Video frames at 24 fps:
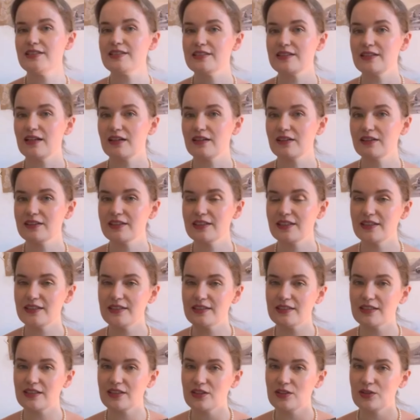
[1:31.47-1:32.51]
started
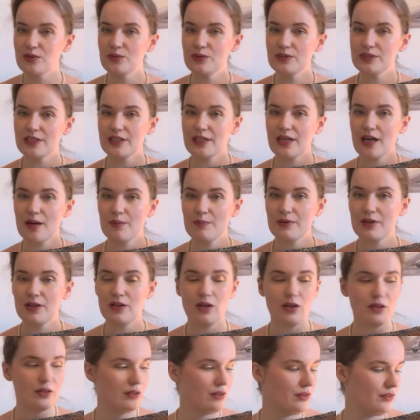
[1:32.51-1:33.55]
using up a
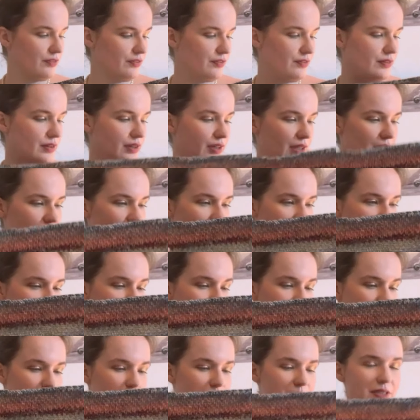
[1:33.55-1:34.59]
lot of yarn
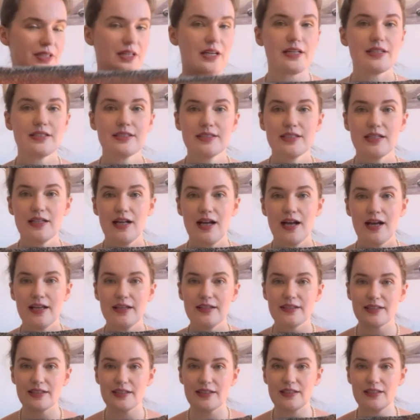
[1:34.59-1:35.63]
scraps that I still
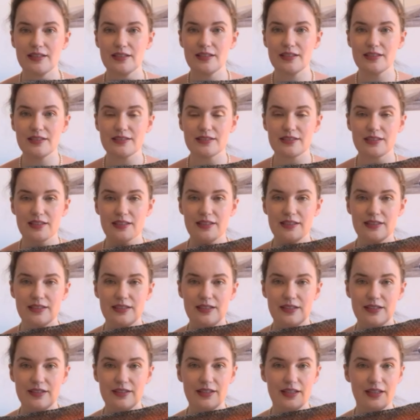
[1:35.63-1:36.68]
had in this
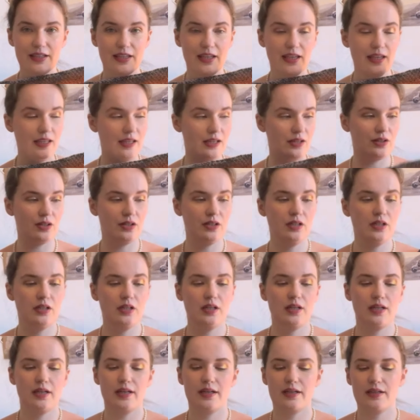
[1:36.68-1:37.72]
little thing here.
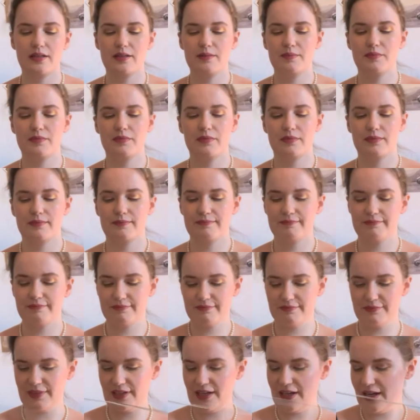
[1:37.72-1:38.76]
I
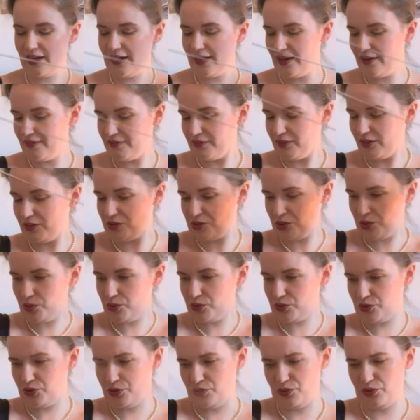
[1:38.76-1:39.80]
have not
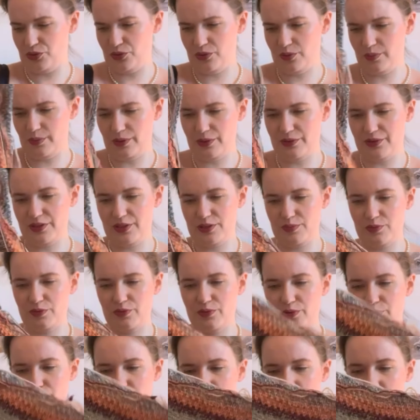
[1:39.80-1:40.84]
talked to you about this
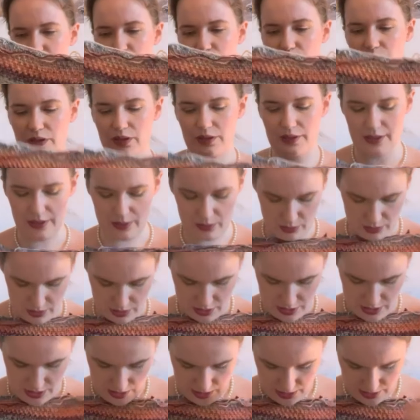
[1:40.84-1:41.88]
before, so I will now.
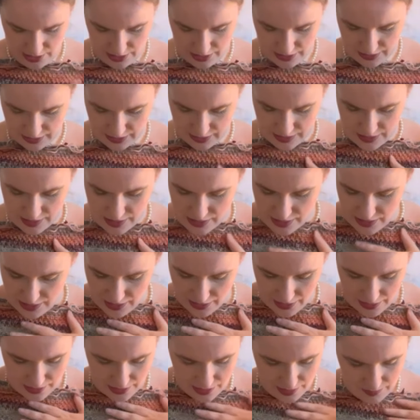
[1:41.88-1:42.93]
This
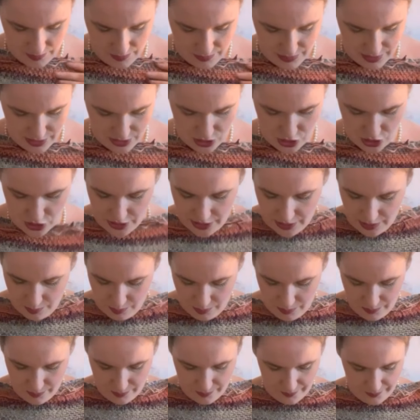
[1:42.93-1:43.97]
slightly
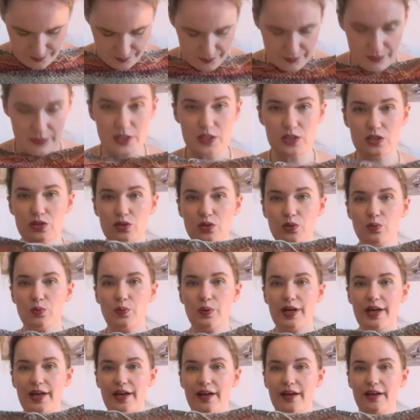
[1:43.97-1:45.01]
misshapen
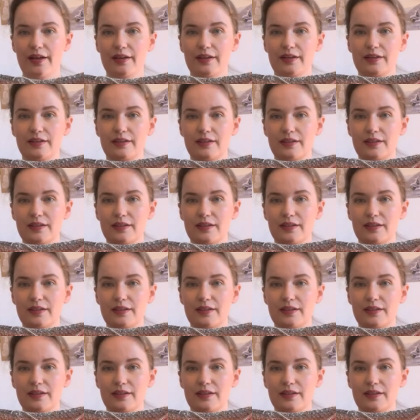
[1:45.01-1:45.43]
square